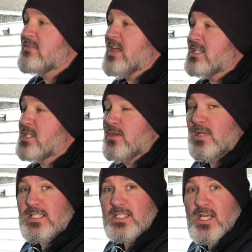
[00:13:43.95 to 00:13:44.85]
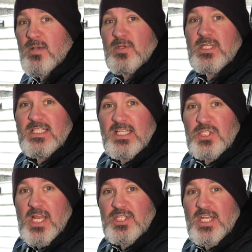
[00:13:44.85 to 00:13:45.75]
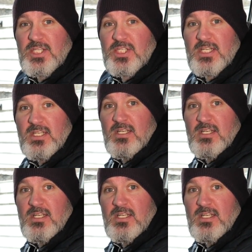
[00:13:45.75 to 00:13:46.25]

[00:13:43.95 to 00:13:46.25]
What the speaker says: that 2 litre turbo diesel injection engine